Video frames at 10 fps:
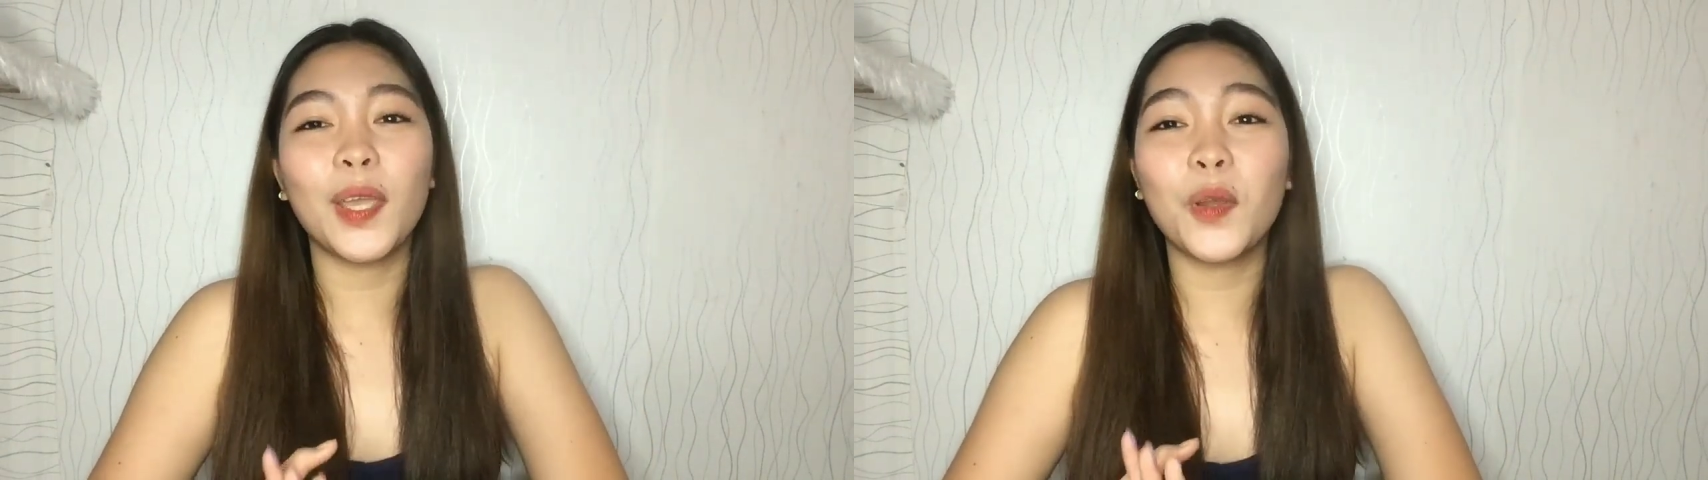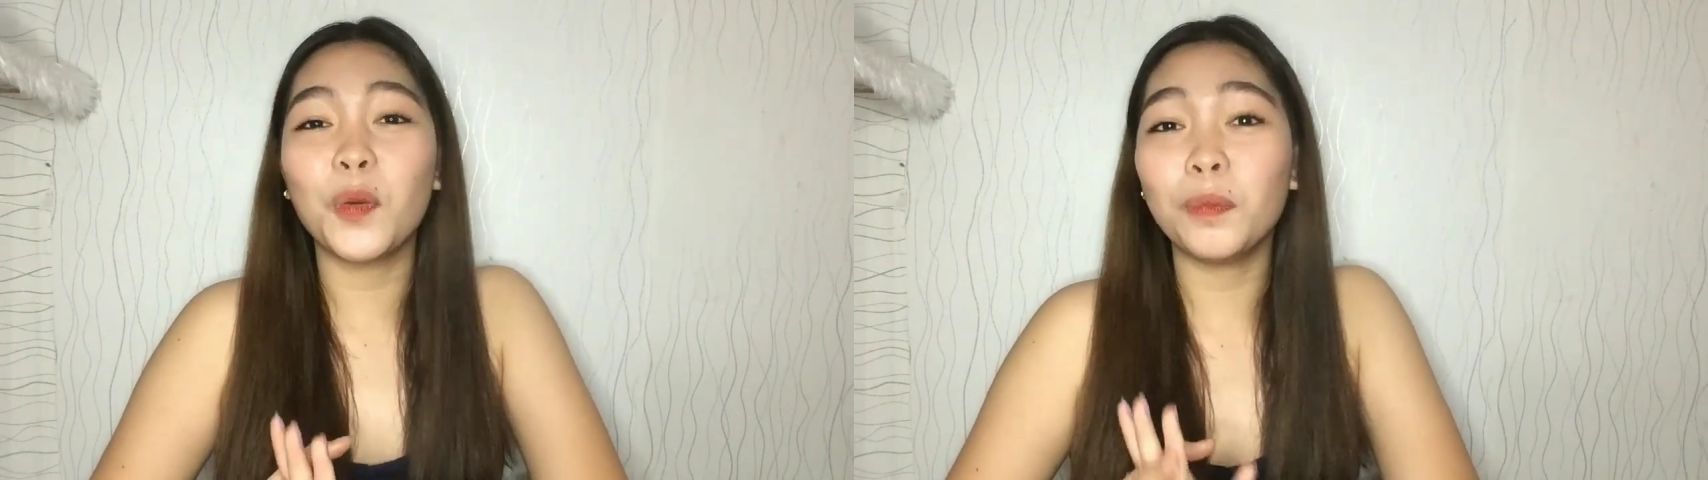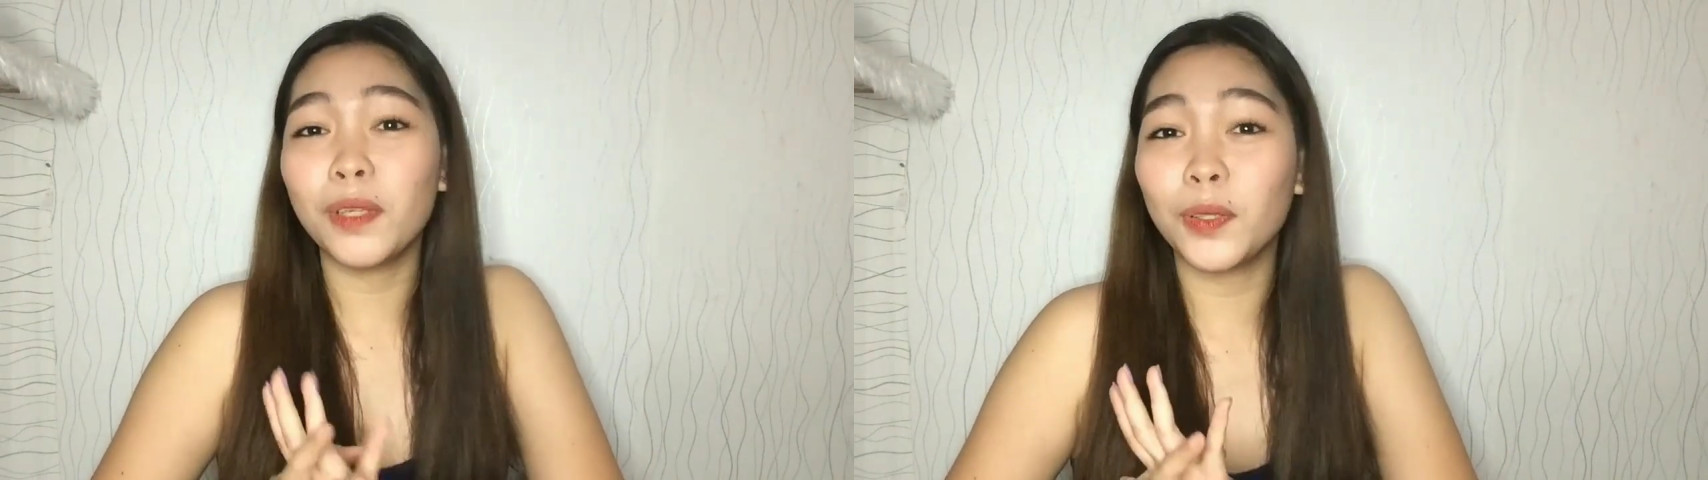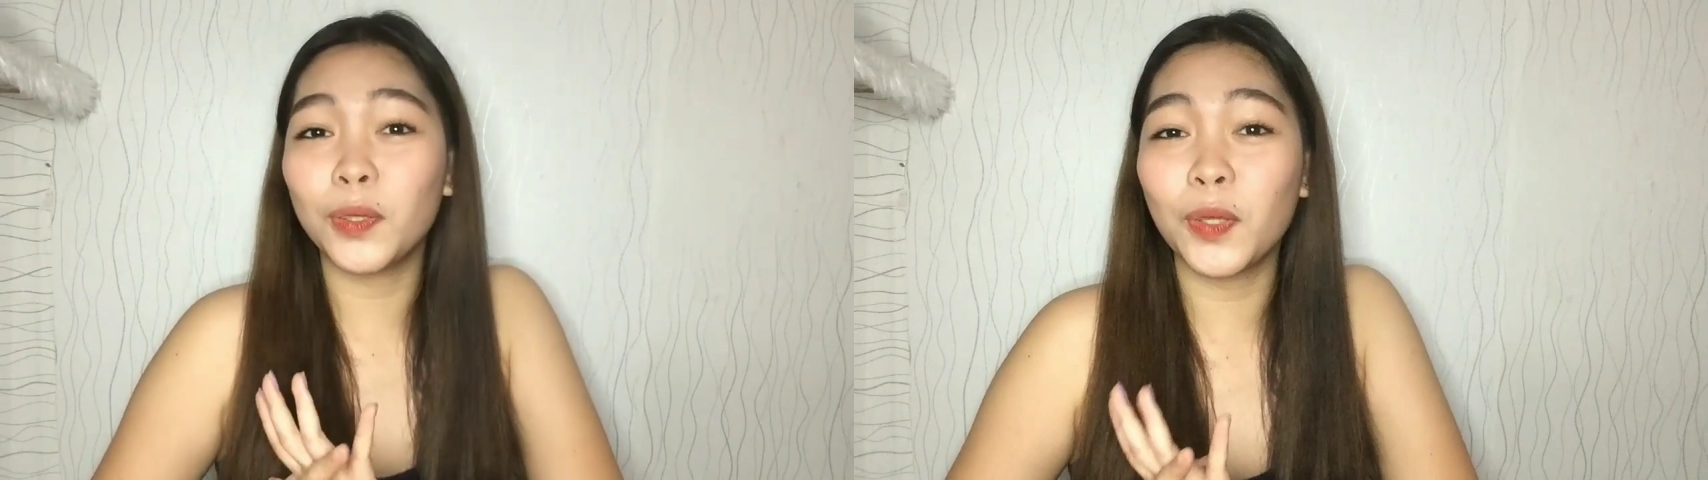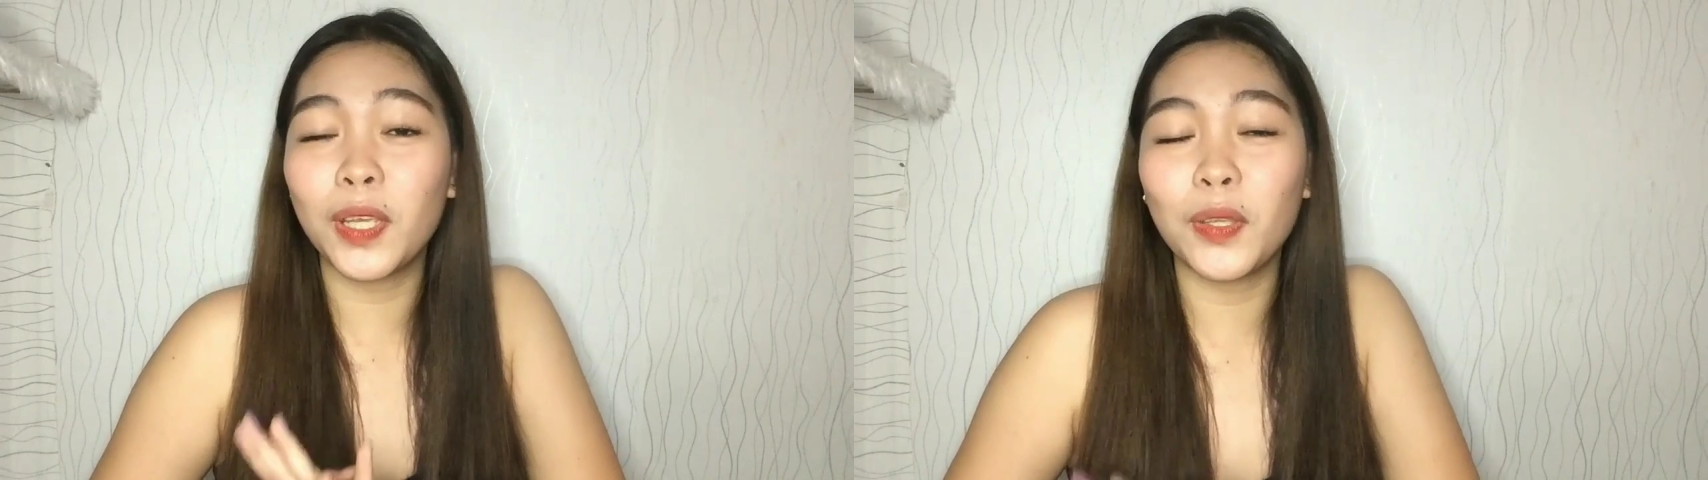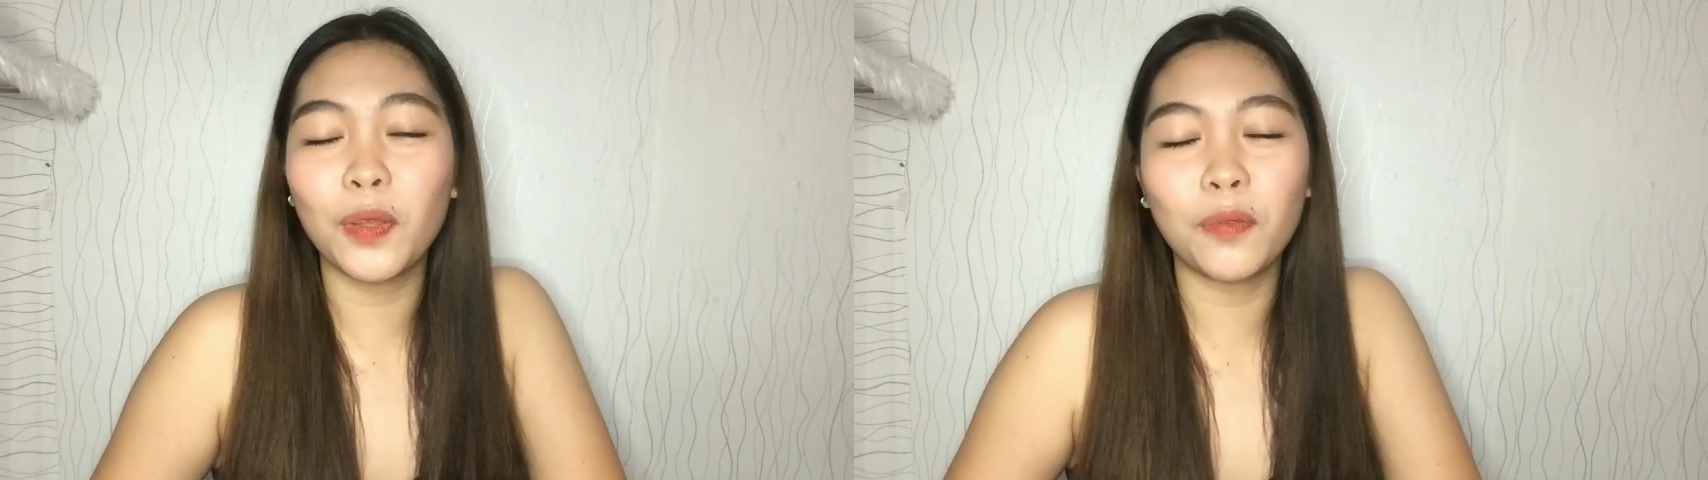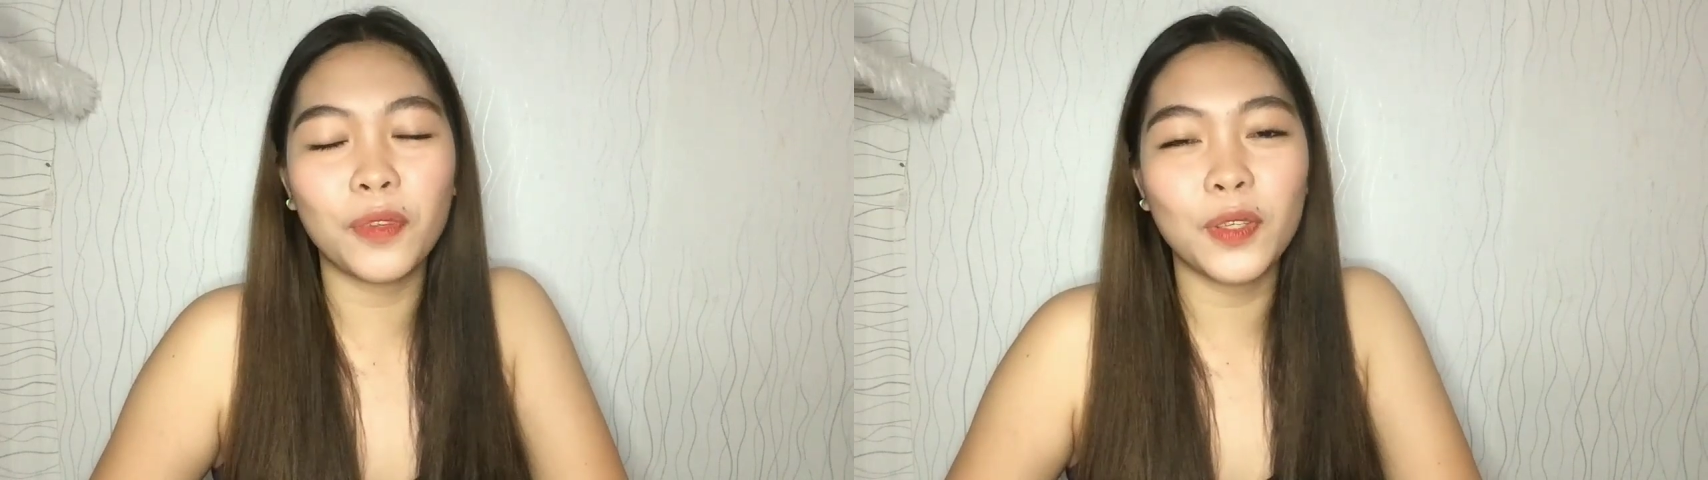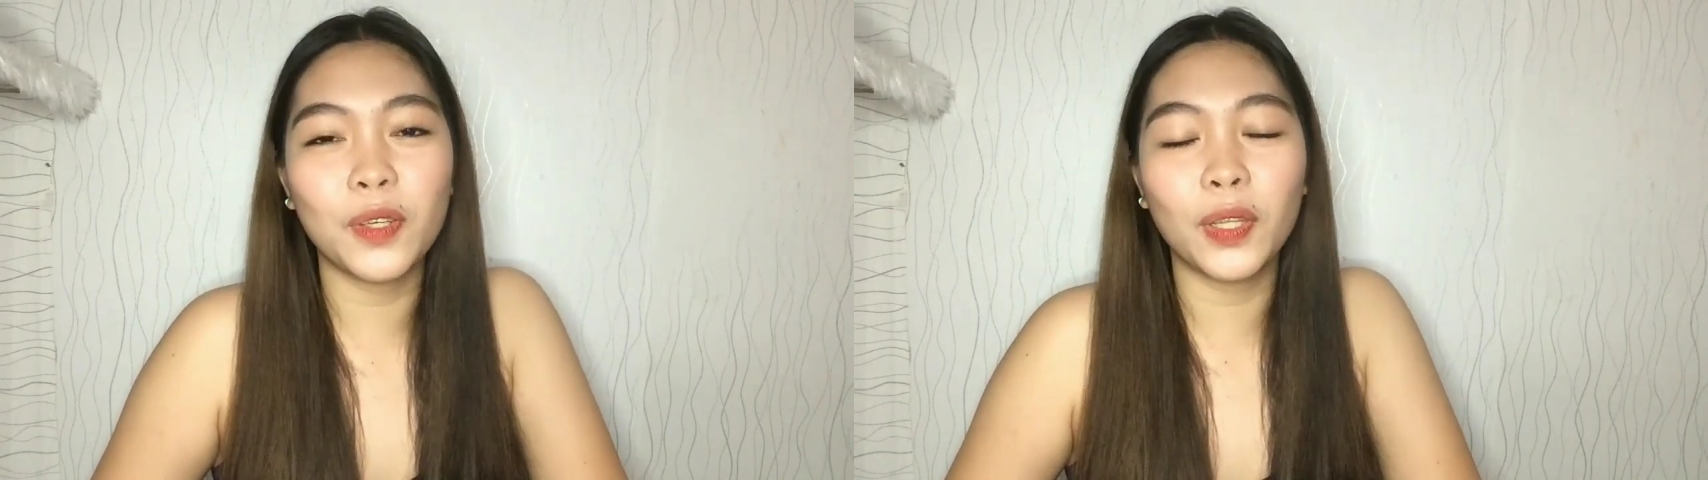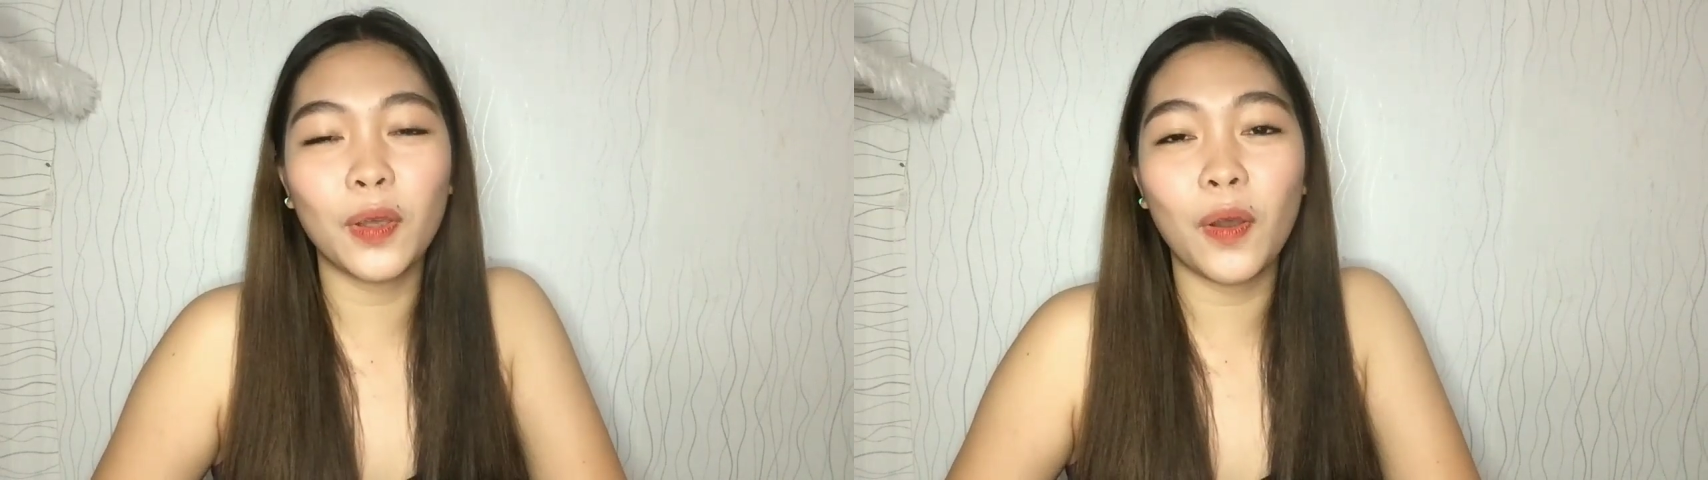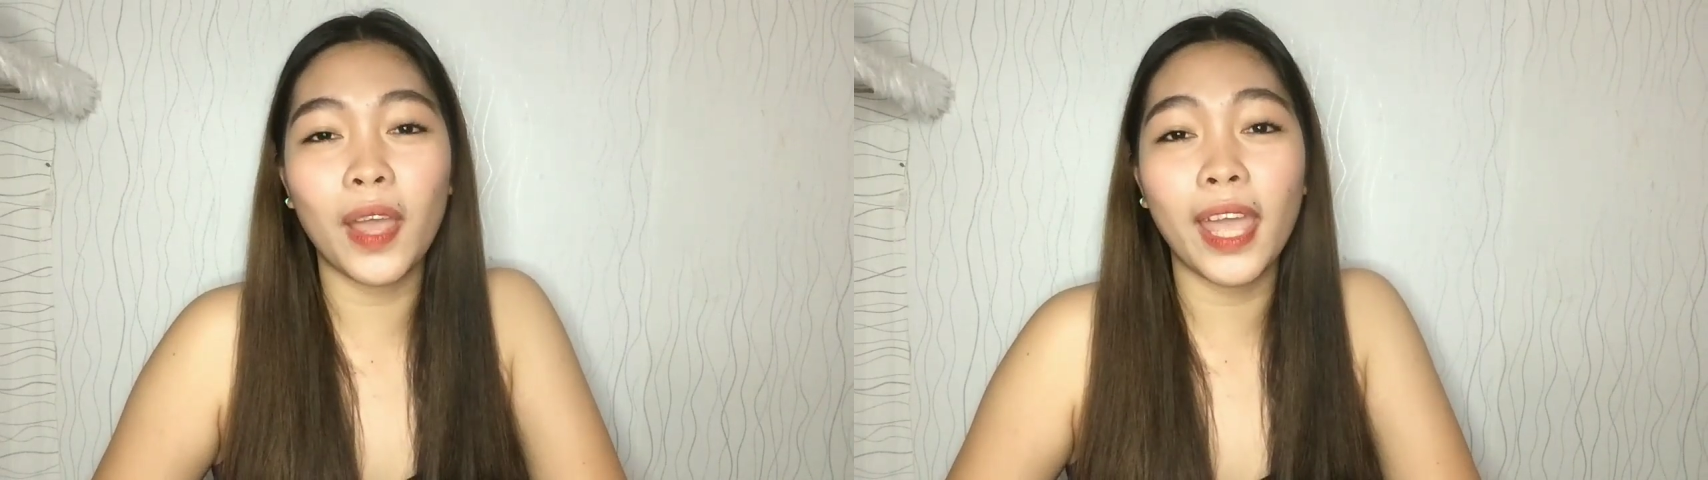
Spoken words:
I hope na nagustuhan niyo tong video na to.